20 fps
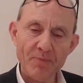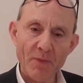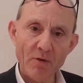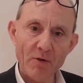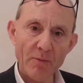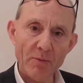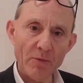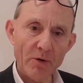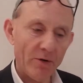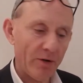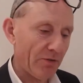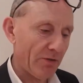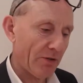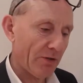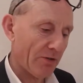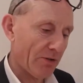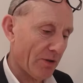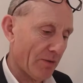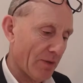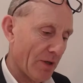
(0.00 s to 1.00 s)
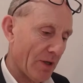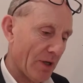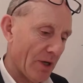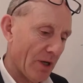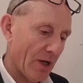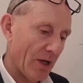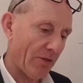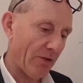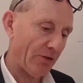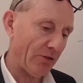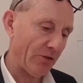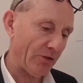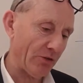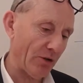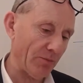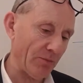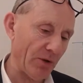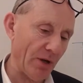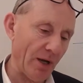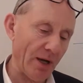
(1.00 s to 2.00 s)
the root system. And this is
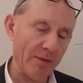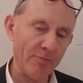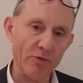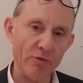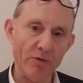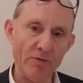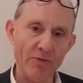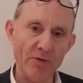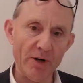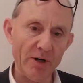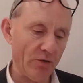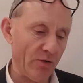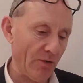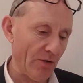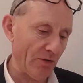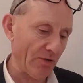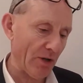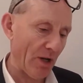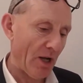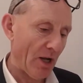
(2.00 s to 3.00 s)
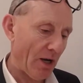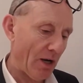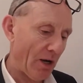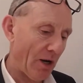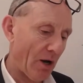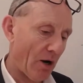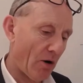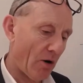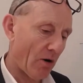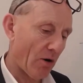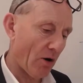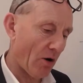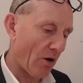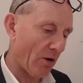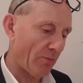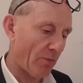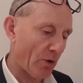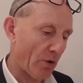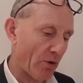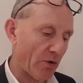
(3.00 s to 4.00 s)
sometimes referred to as long
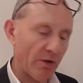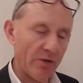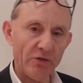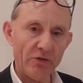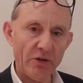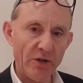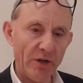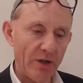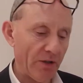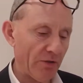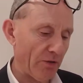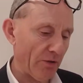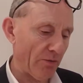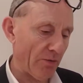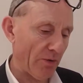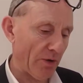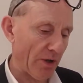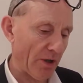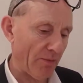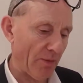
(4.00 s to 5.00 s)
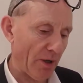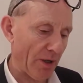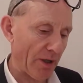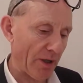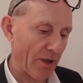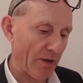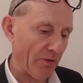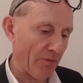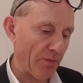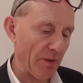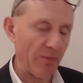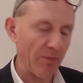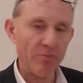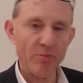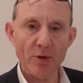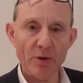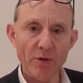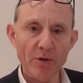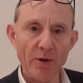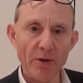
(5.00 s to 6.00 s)
unbroken chains of water molecules being
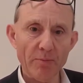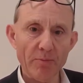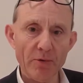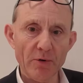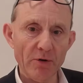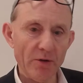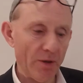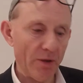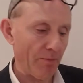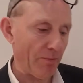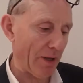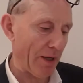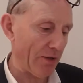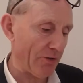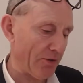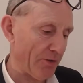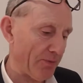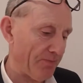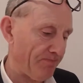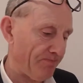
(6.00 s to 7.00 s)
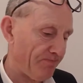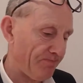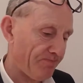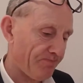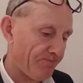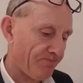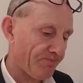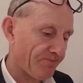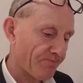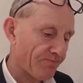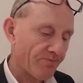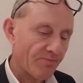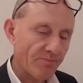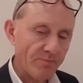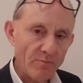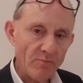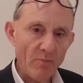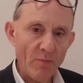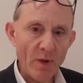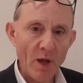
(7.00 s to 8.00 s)
pulled up through the plant,
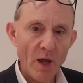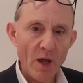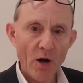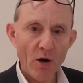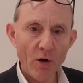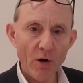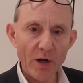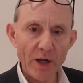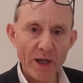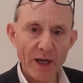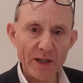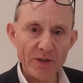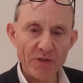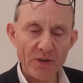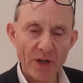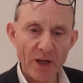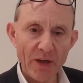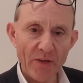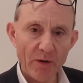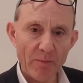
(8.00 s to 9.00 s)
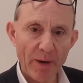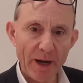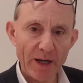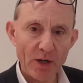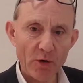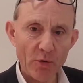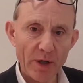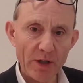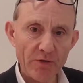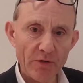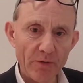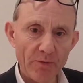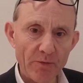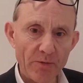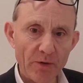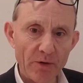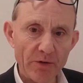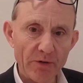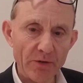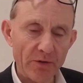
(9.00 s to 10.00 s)
all held together by cohesive
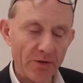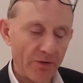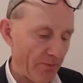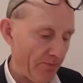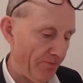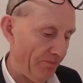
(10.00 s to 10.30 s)
forces.